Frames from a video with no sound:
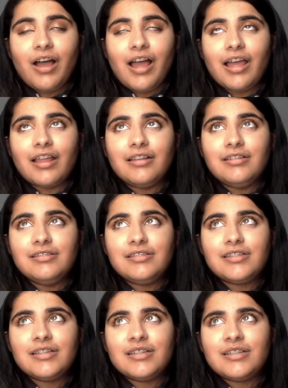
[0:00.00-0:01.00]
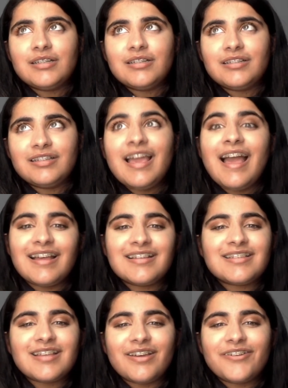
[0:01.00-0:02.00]
And yeah,
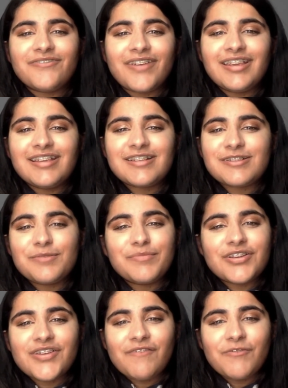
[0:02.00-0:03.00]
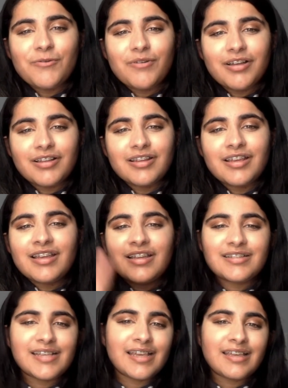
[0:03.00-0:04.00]
so thank you so much, everyone.
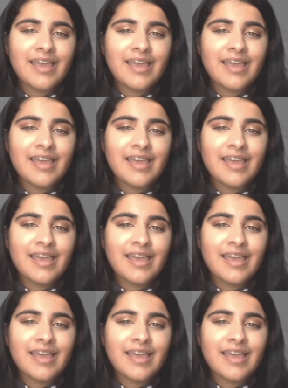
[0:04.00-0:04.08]
Take